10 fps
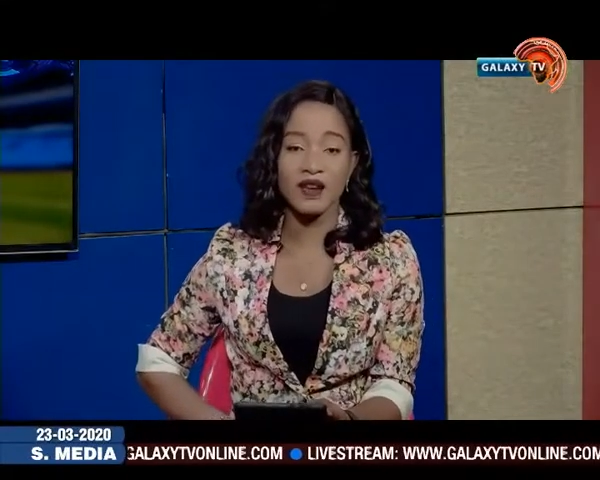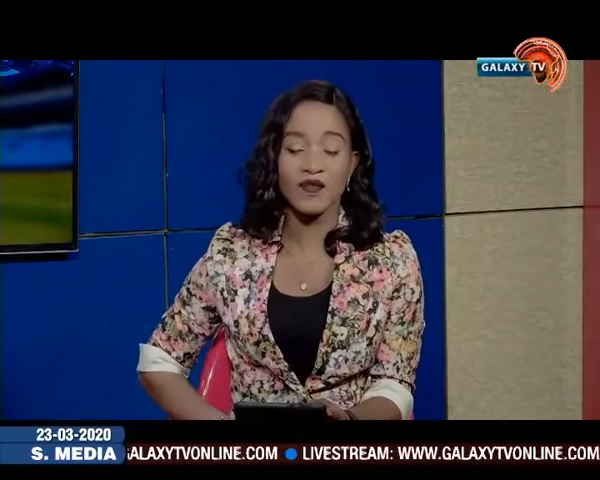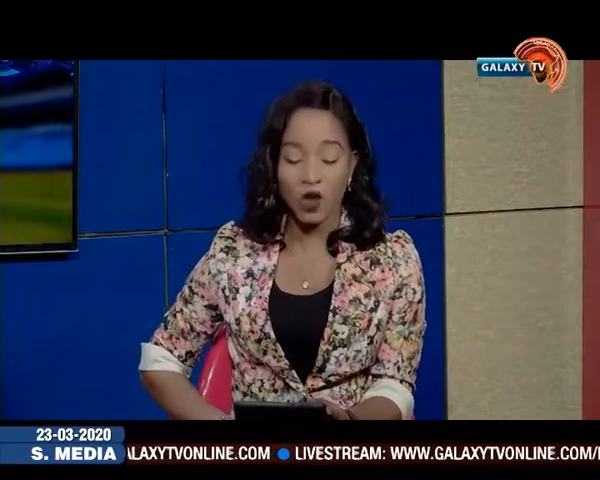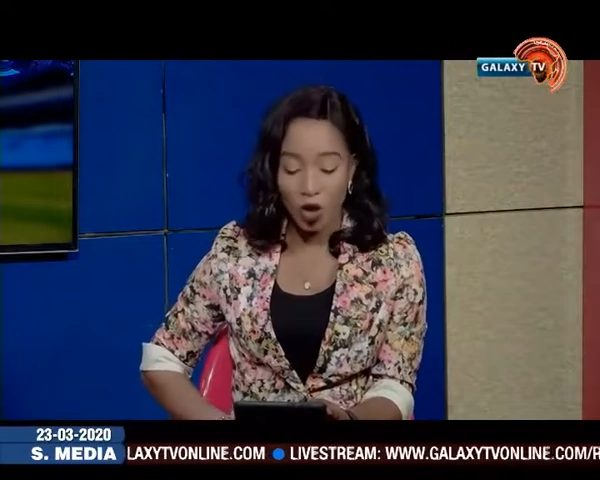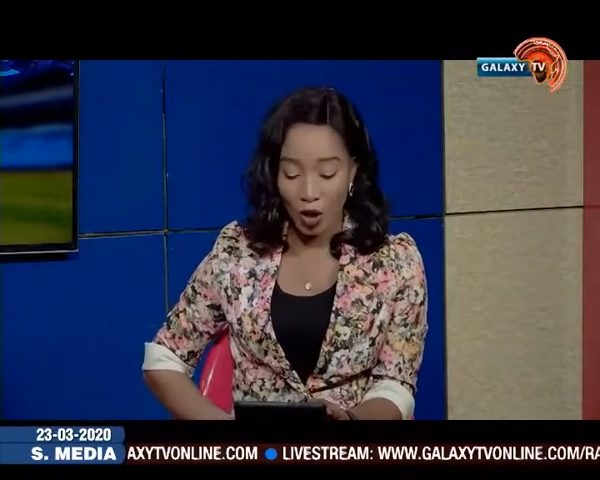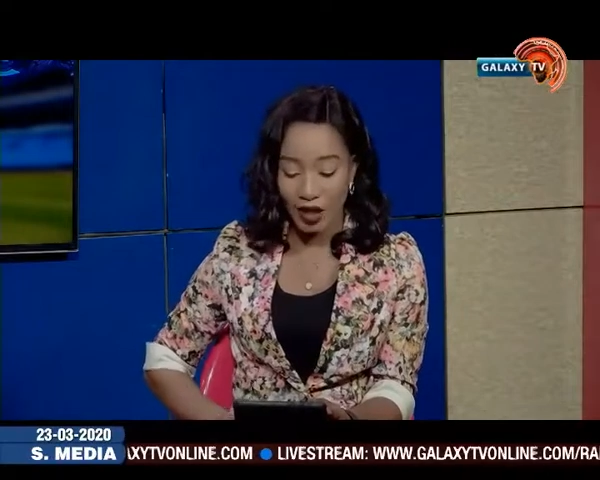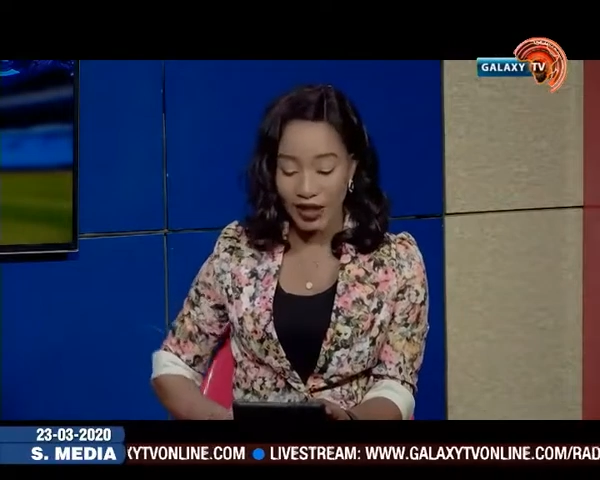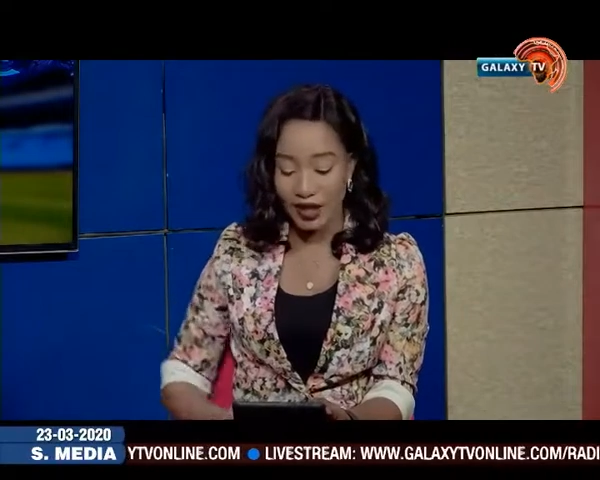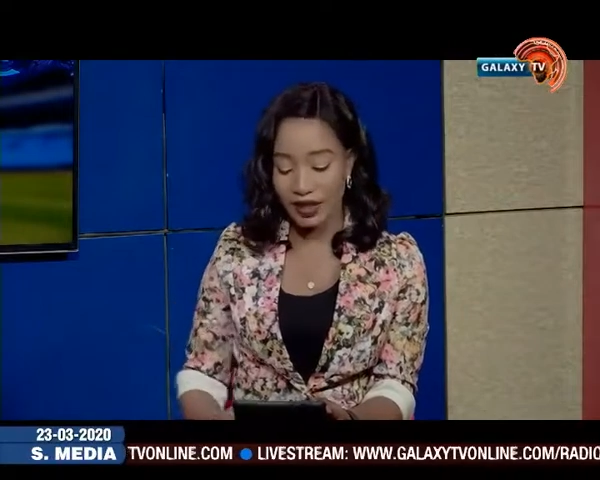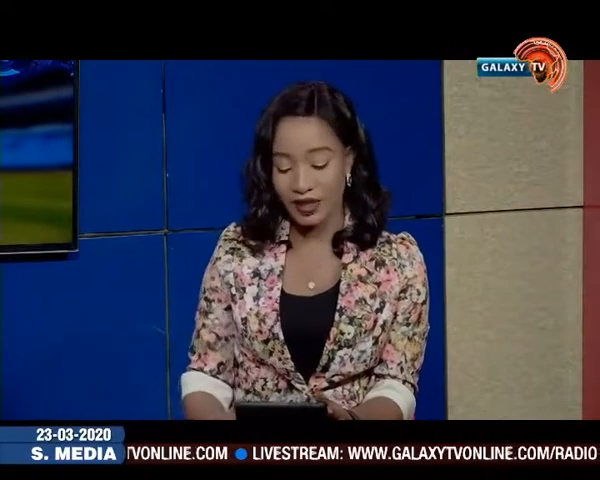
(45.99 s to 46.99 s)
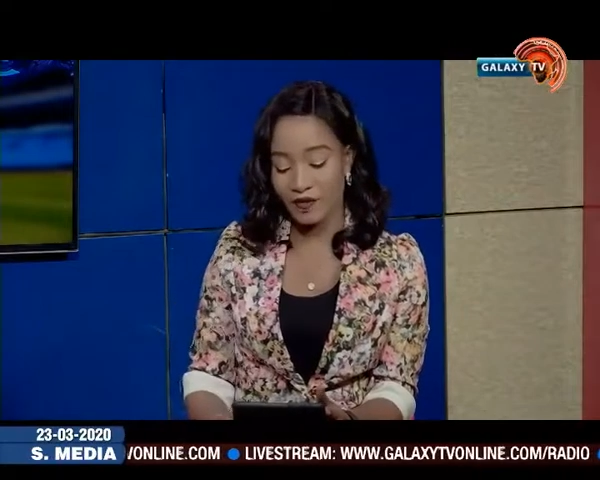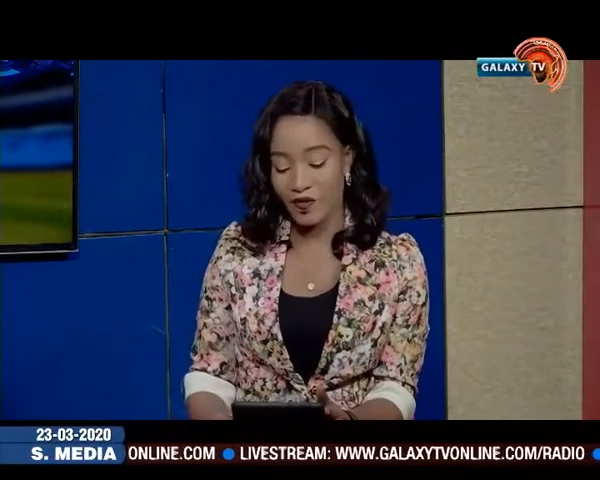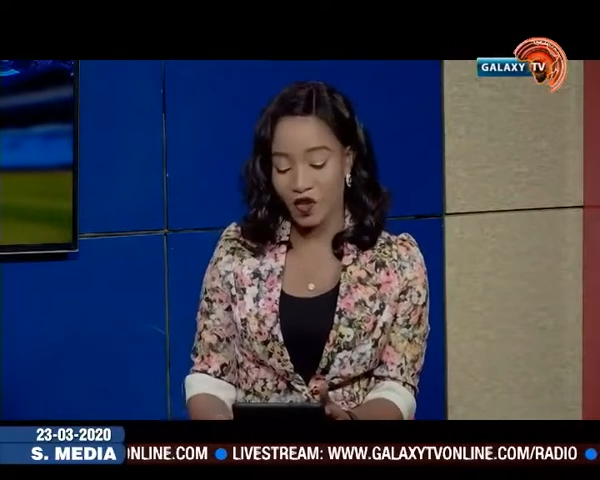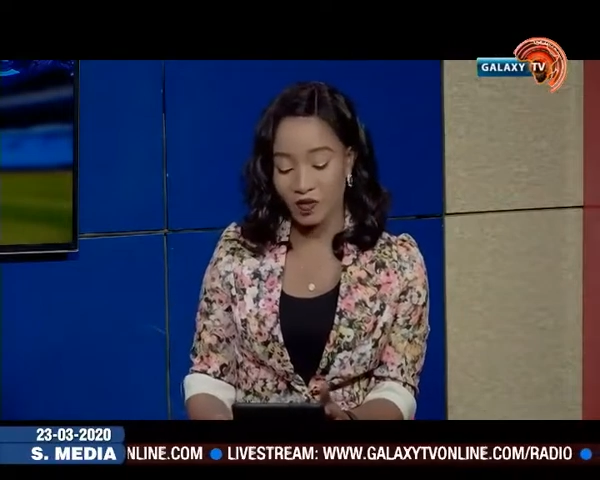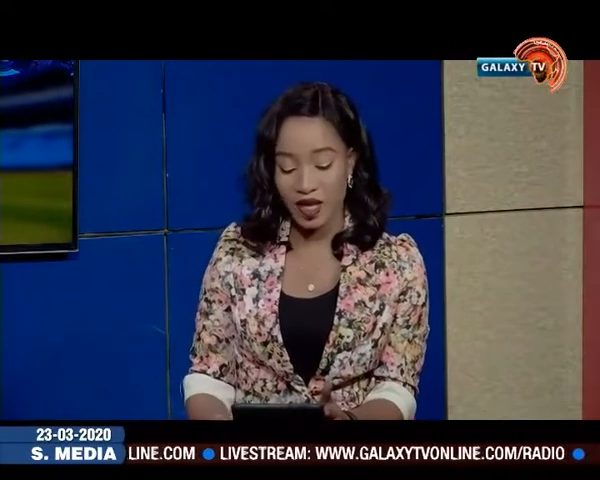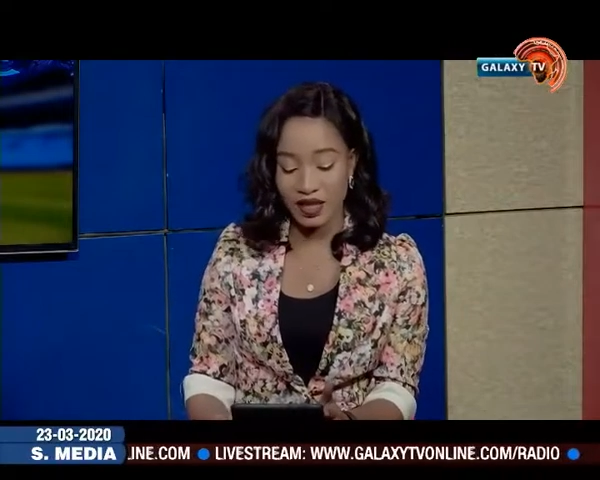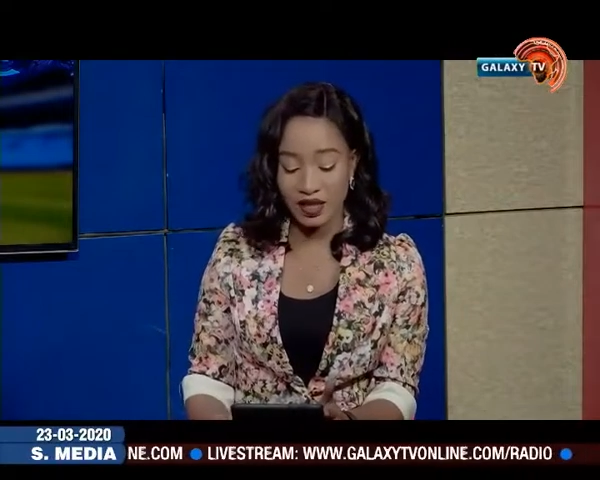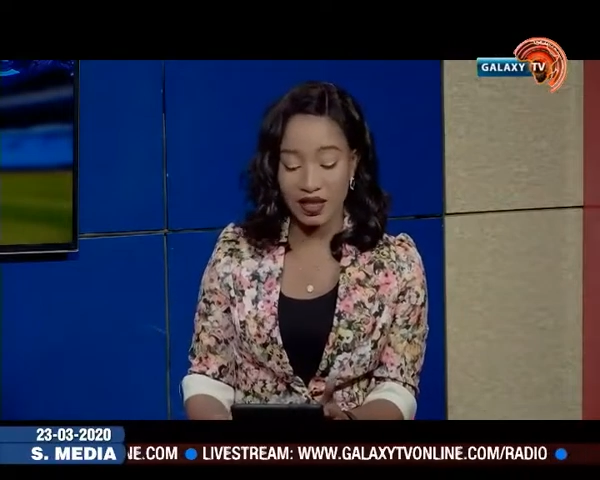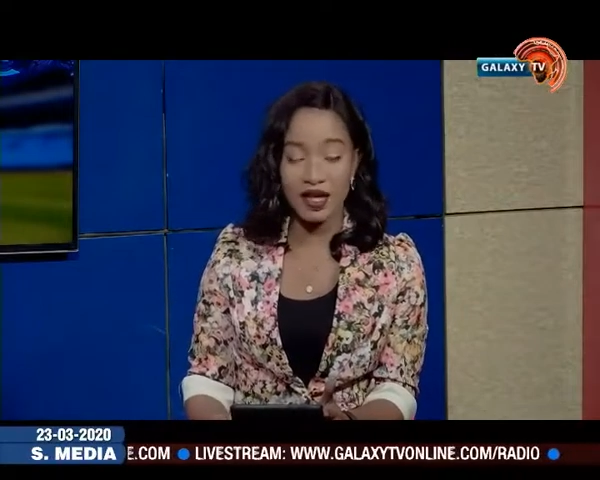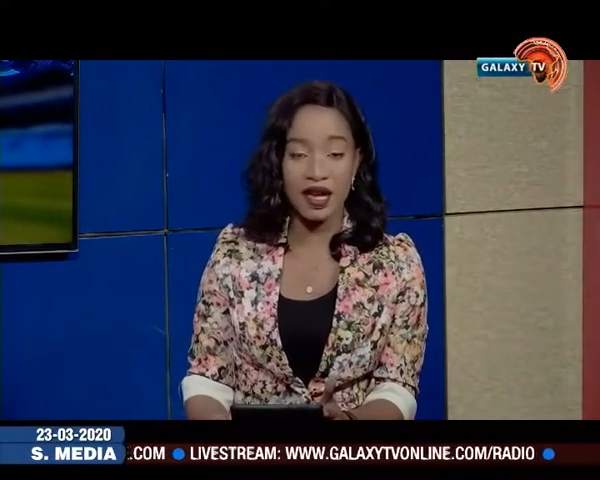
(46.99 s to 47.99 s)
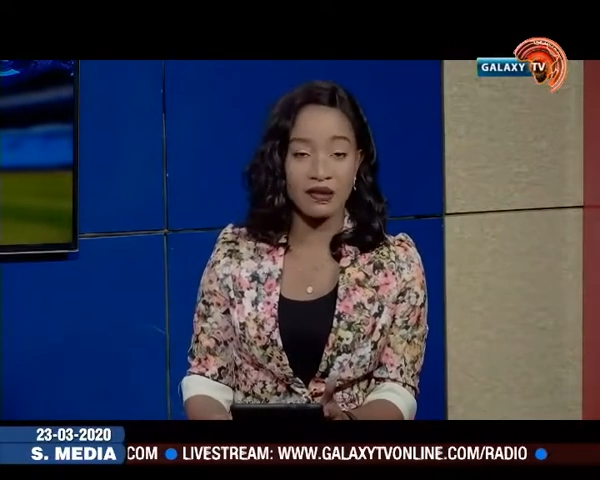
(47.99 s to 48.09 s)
following his involvement in a car